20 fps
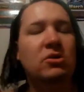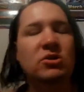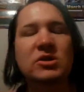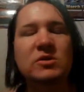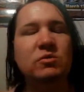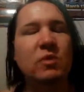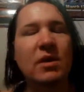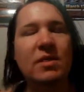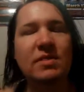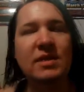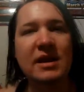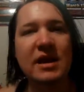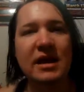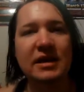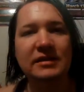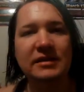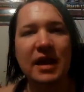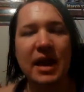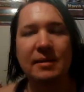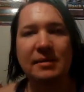you know, just one thing
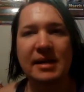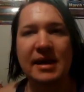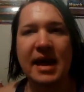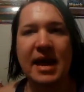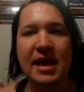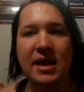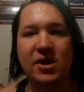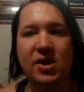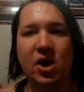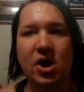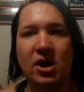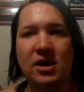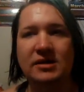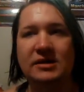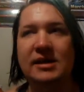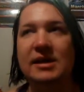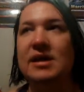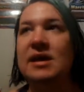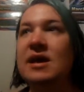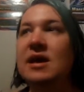at a time, like 8
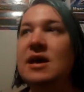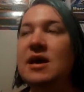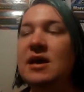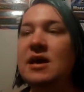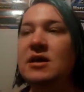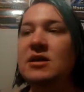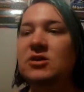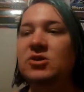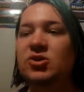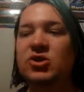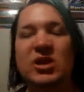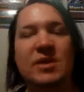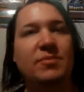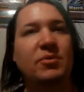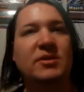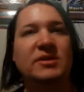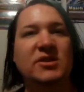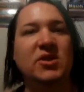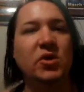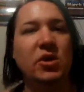cards, like
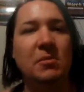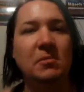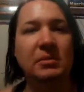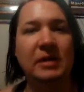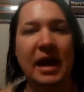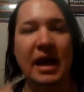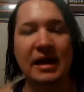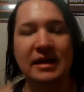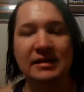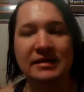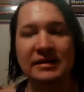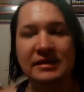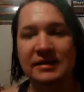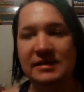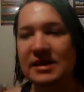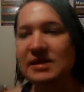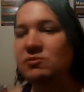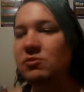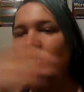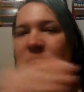G-Persona
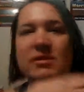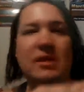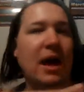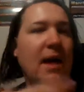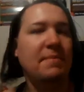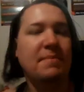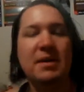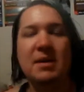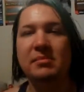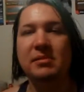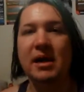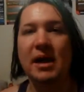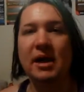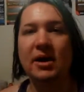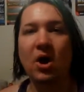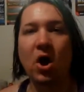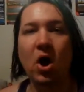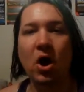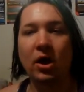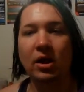Blasts, this will not be
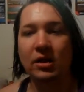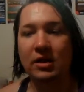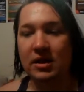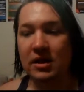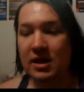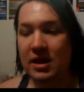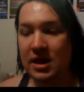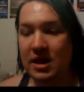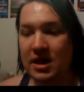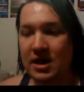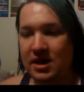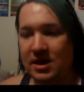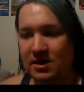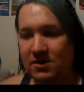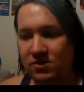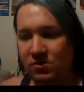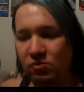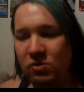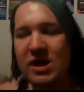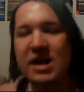applied at all.
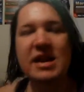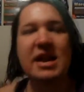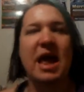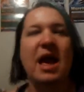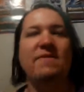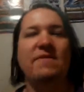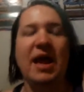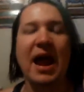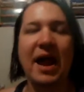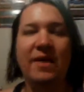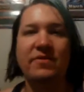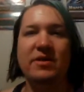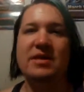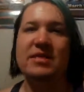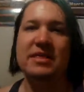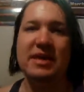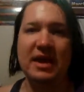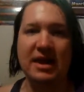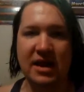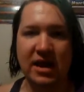We can have
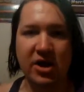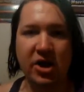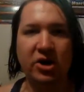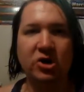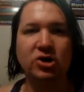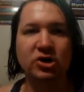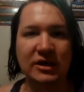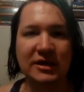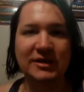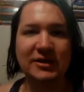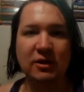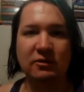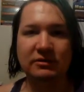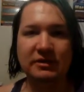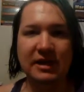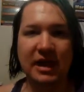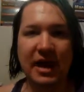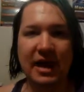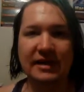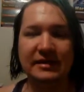everything in our
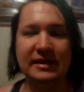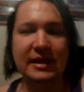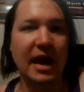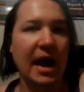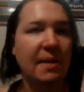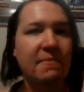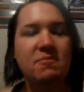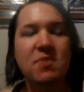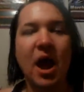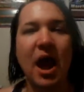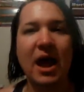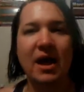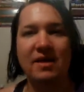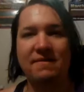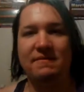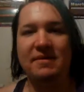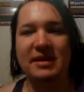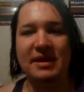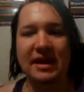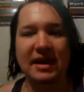G-Zones, guys. Like, I'm
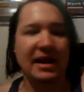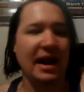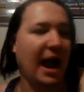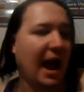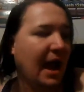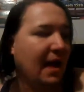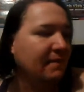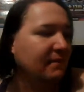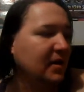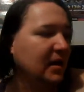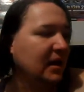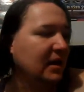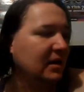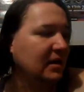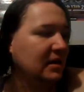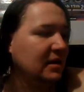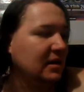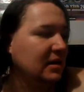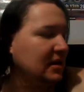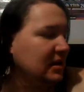not even kidding. I'm
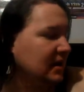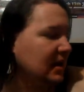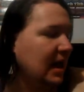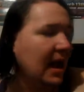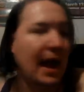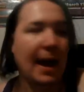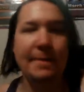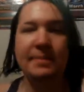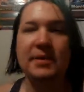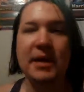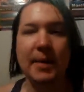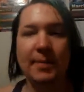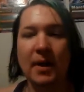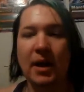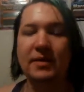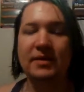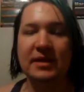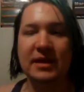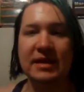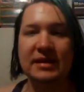very hyped
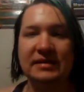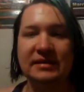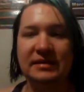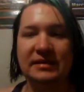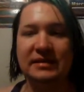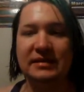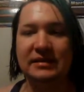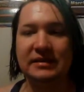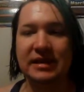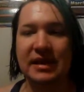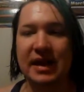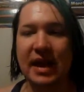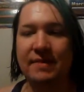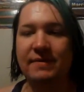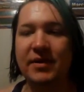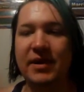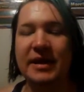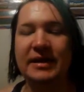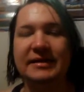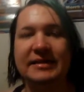up on this. Like,
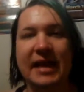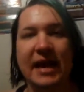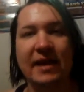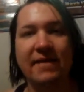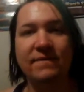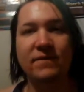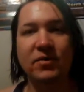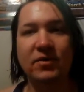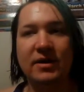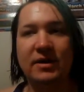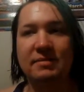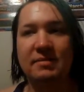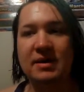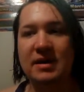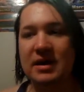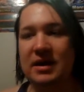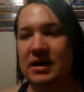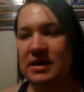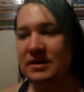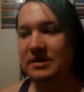I'm very excited for it
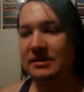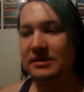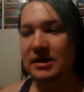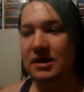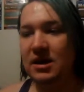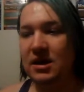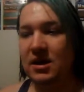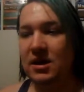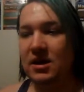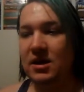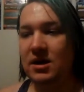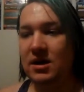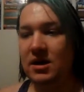because,